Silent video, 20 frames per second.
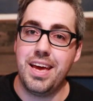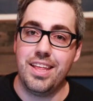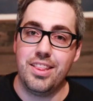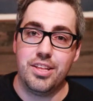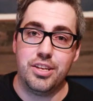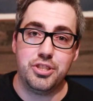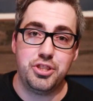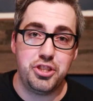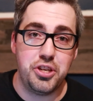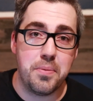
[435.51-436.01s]
and
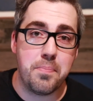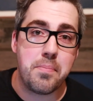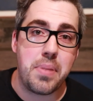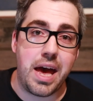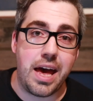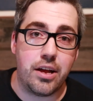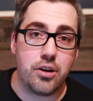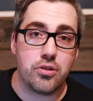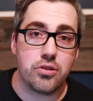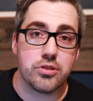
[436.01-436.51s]
the gym
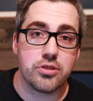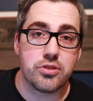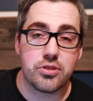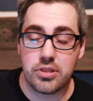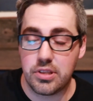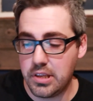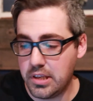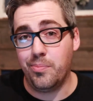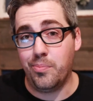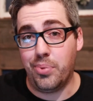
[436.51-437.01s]
battles,
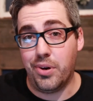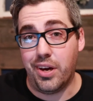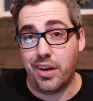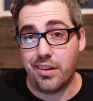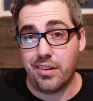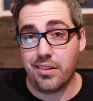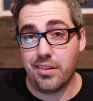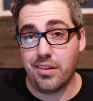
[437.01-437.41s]
but